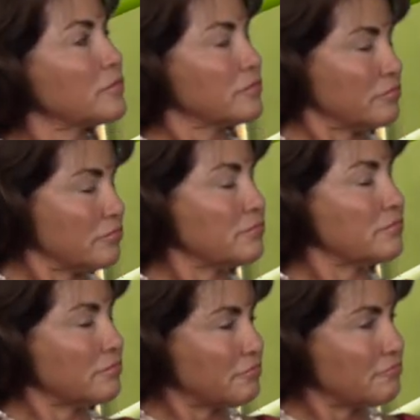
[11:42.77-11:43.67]

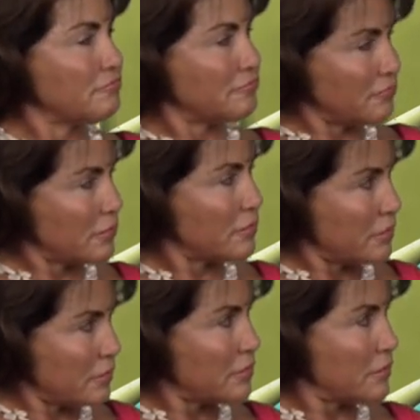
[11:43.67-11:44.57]

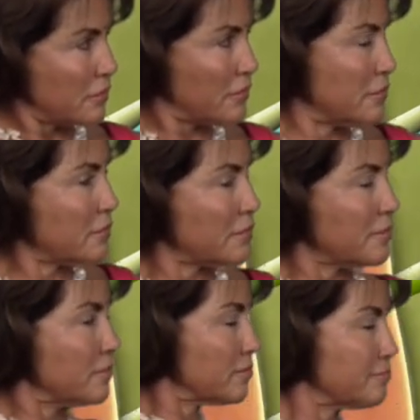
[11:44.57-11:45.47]

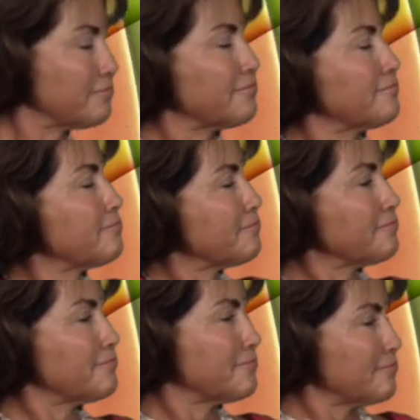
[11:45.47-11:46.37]

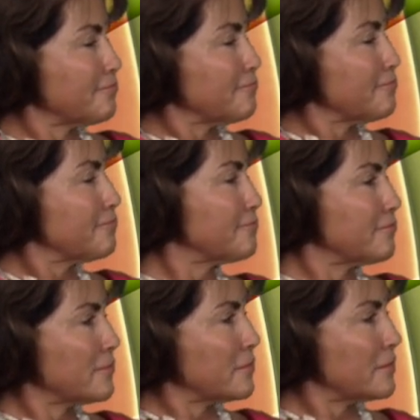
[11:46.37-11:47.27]

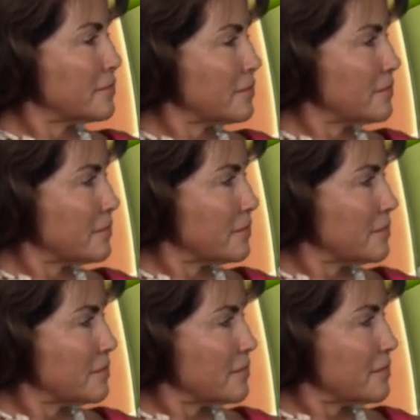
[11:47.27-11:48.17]
This person isn't speaking.